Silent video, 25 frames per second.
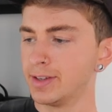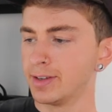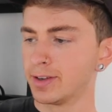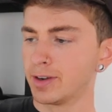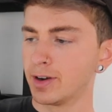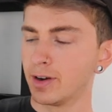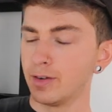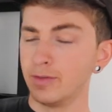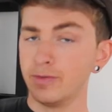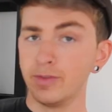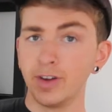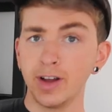
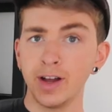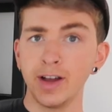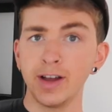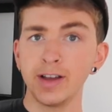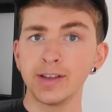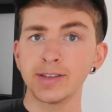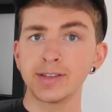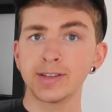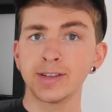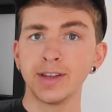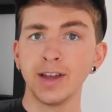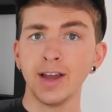
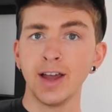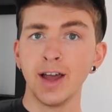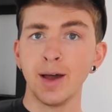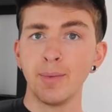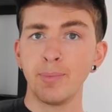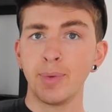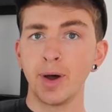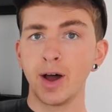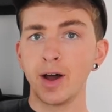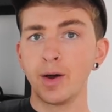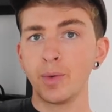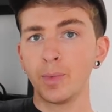Converse,
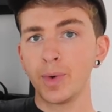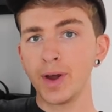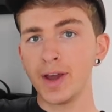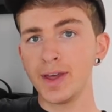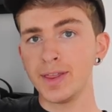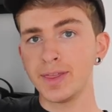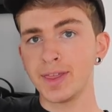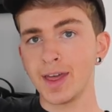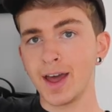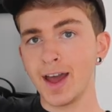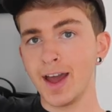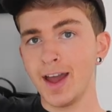but
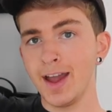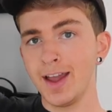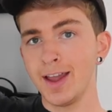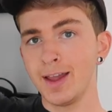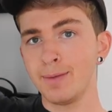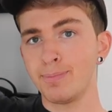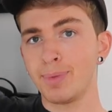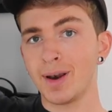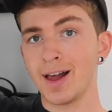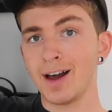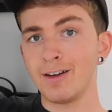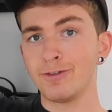with
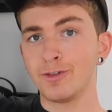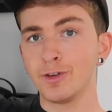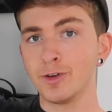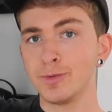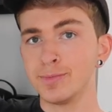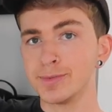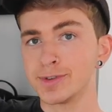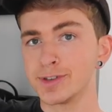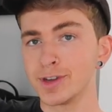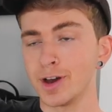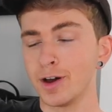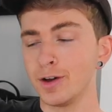a
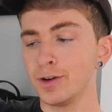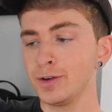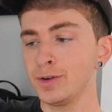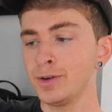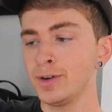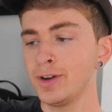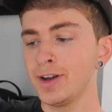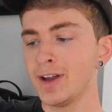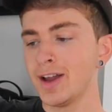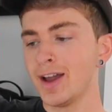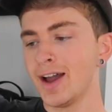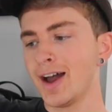platform
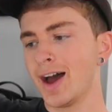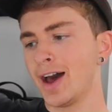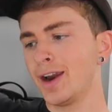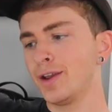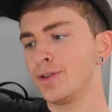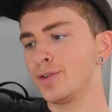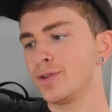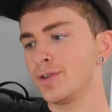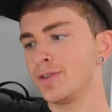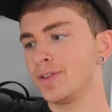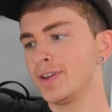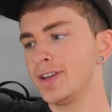sole. And I
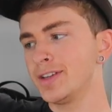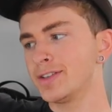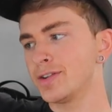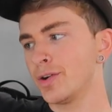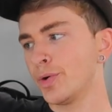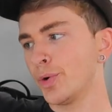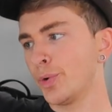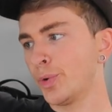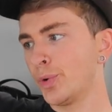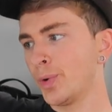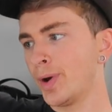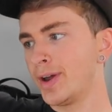thought these
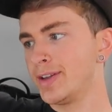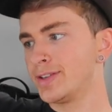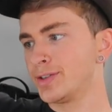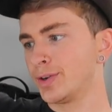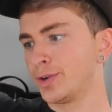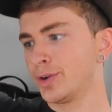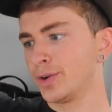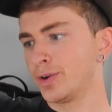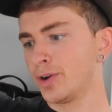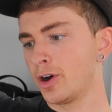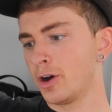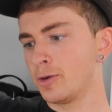are always a
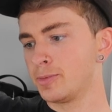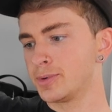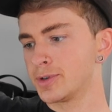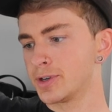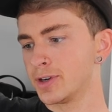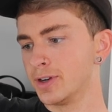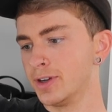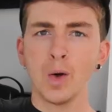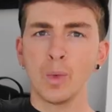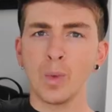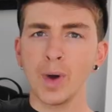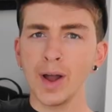good
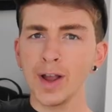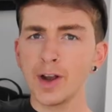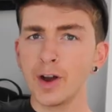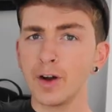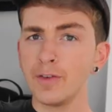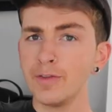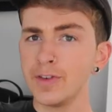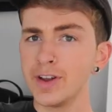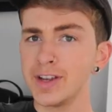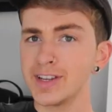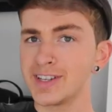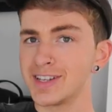option. White
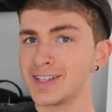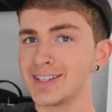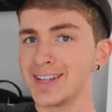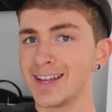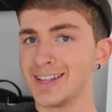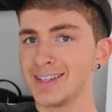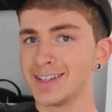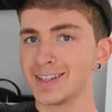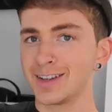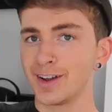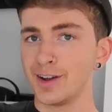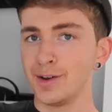Converse just
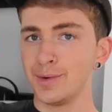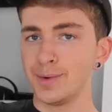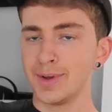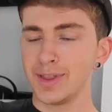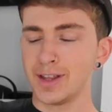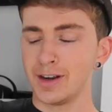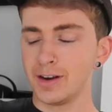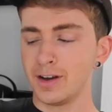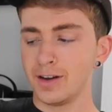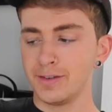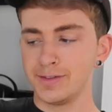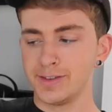tend to go with
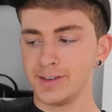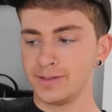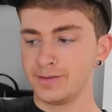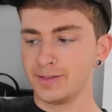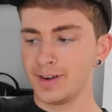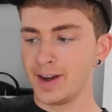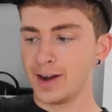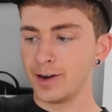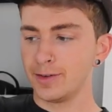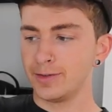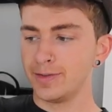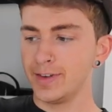a lot of
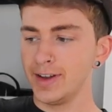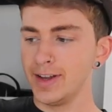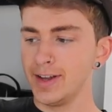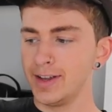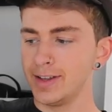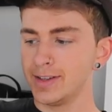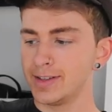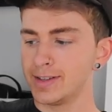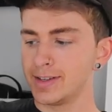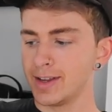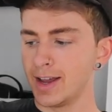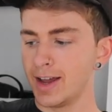different
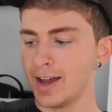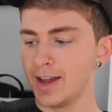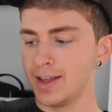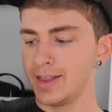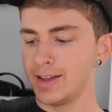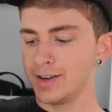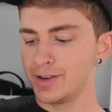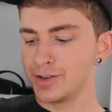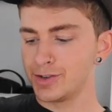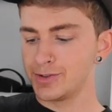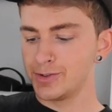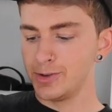outfits. Uh,
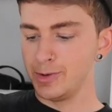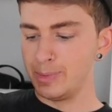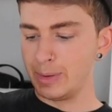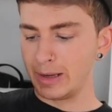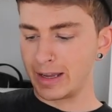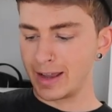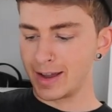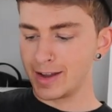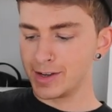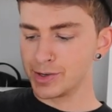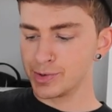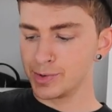they're just super
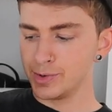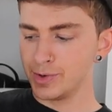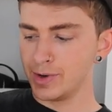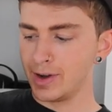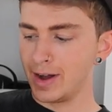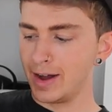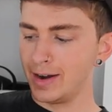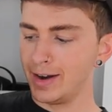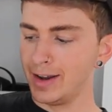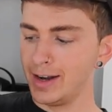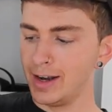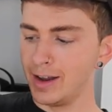
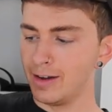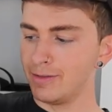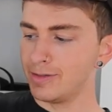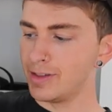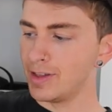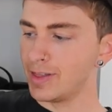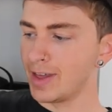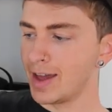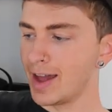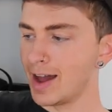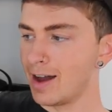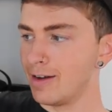casual, and I love
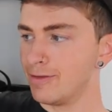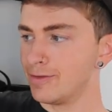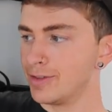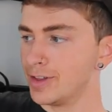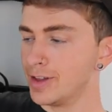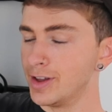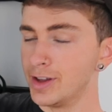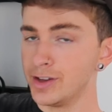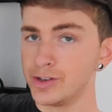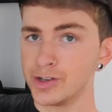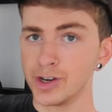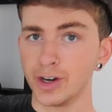that they have
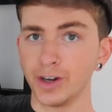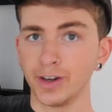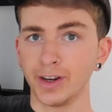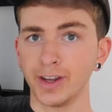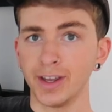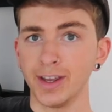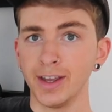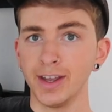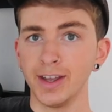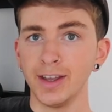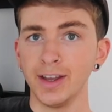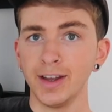the
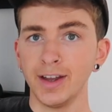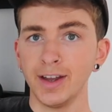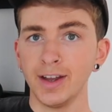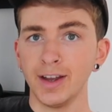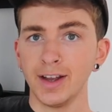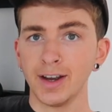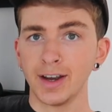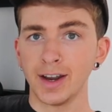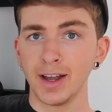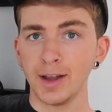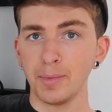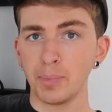chunky
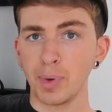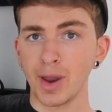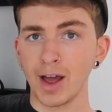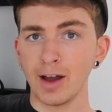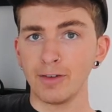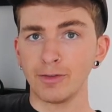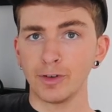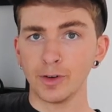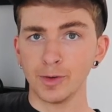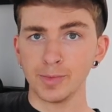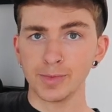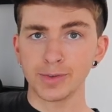like
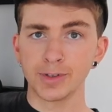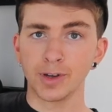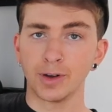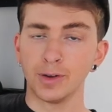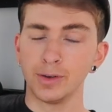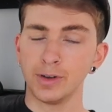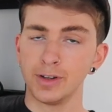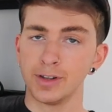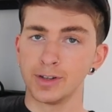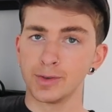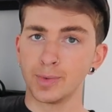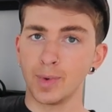platform
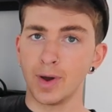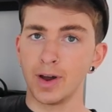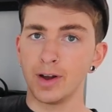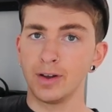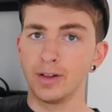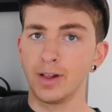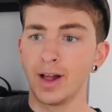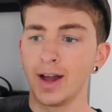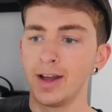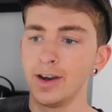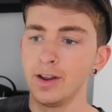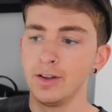sole as
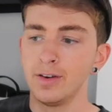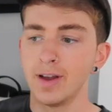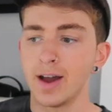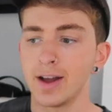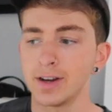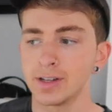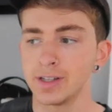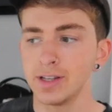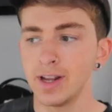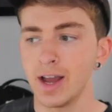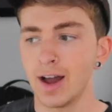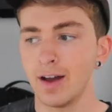well. I don't
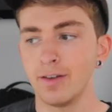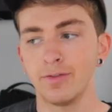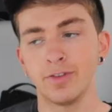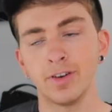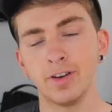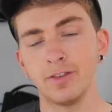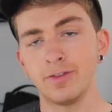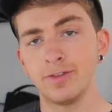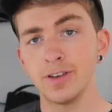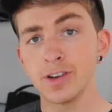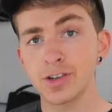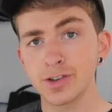actually have
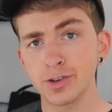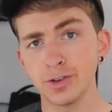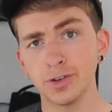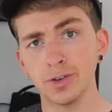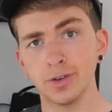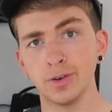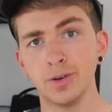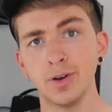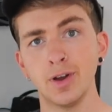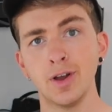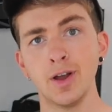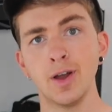an
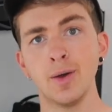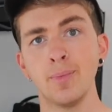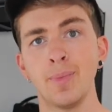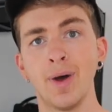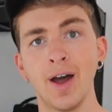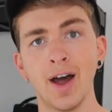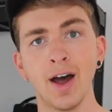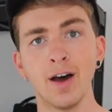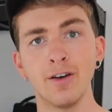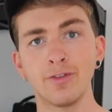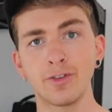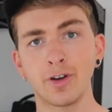official
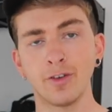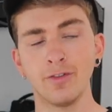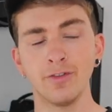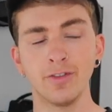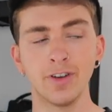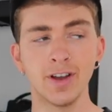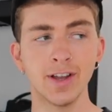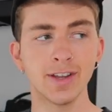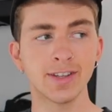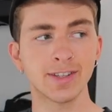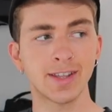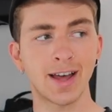pair of
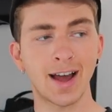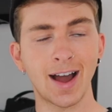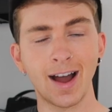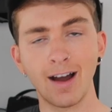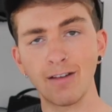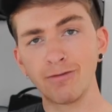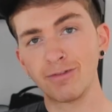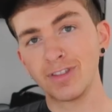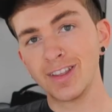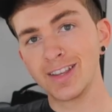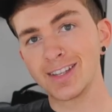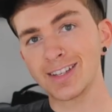Converse that
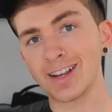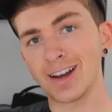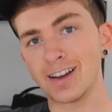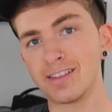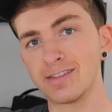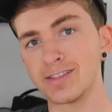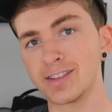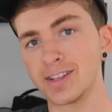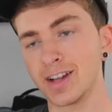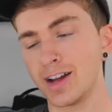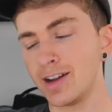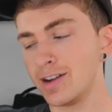have this
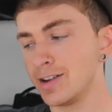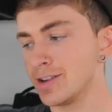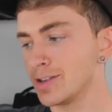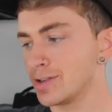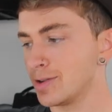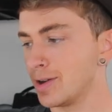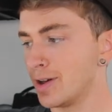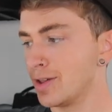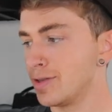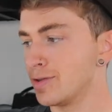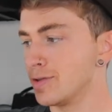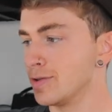kind of style,
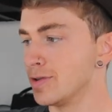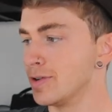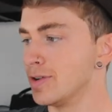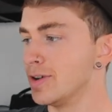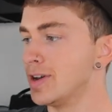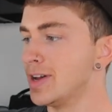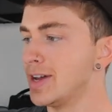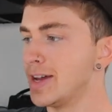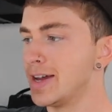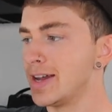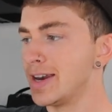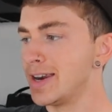so I
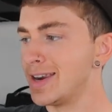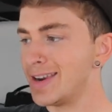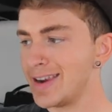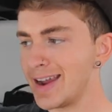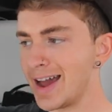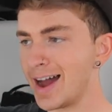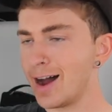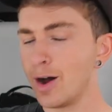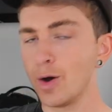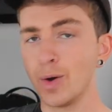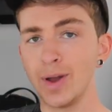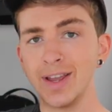thought
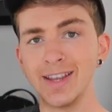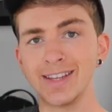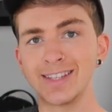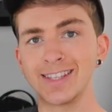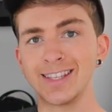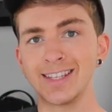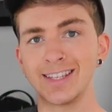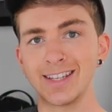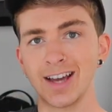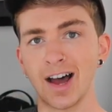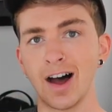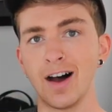now is
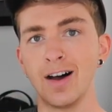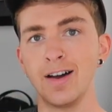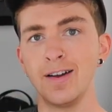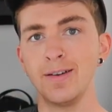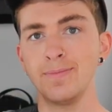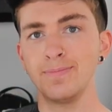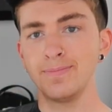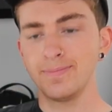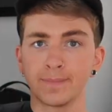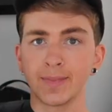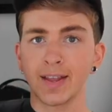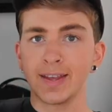the
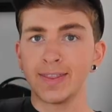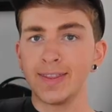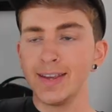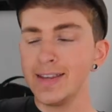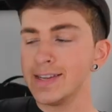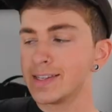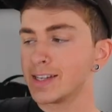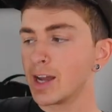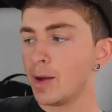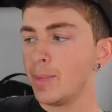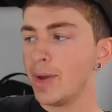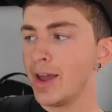time.
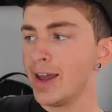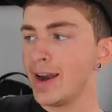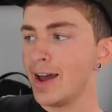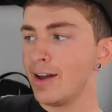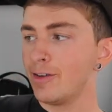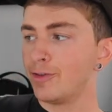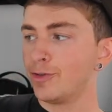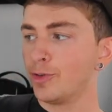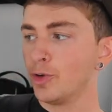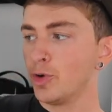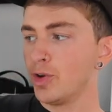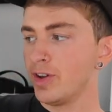These come in
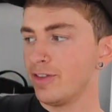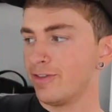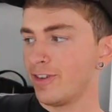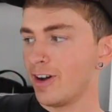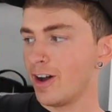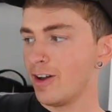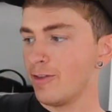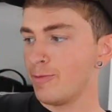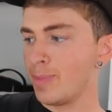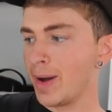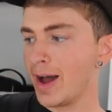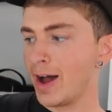at
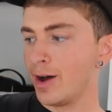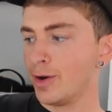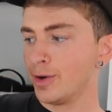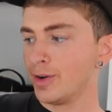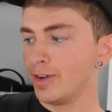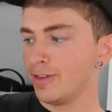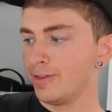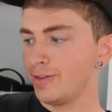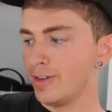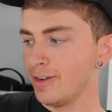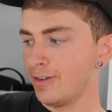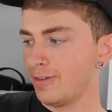forty-five
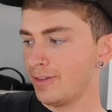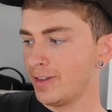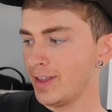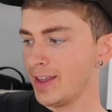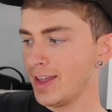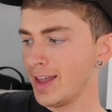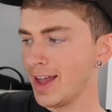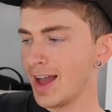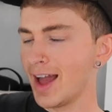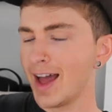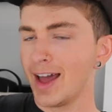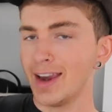pounds
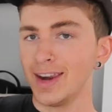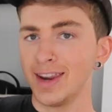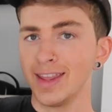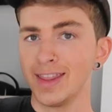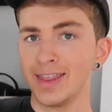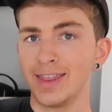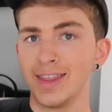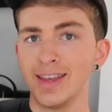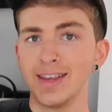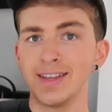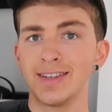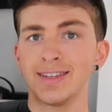fifty,
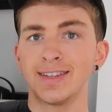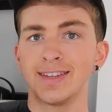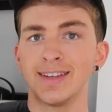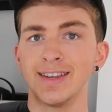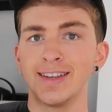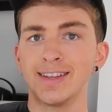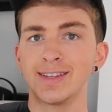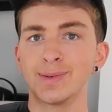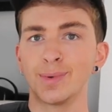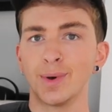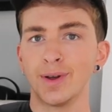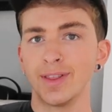and this
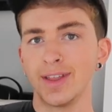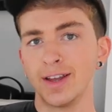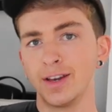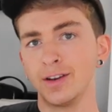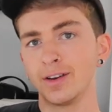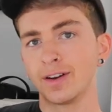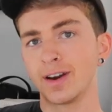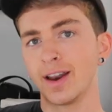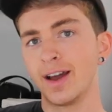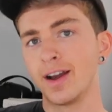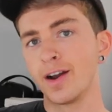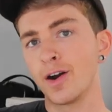is what they
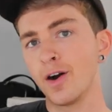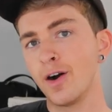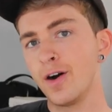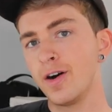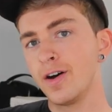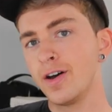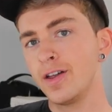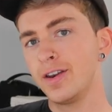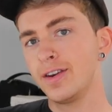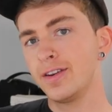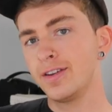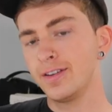look like
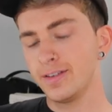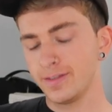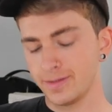on.